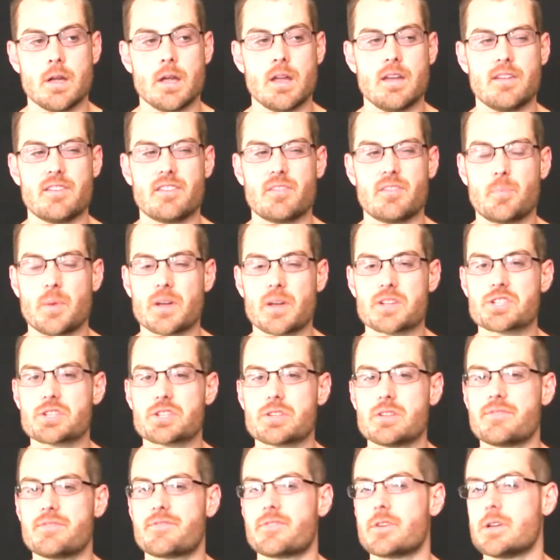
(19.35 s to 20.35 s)

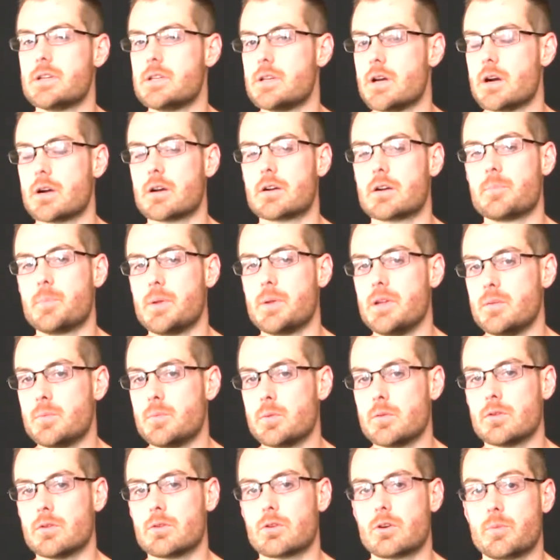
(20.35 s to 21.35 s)
Especially for younger
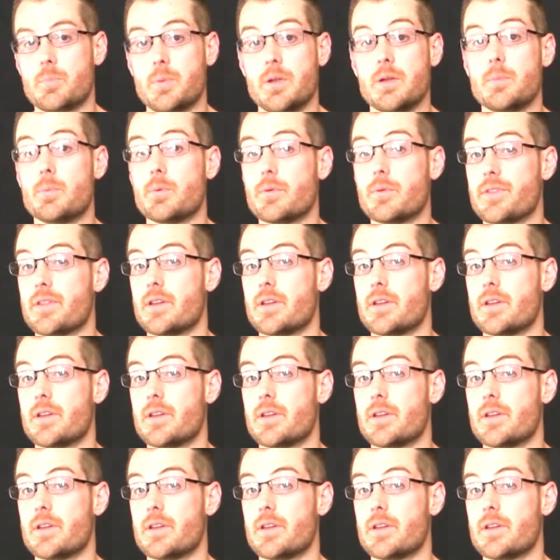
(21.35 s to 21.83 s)
people or people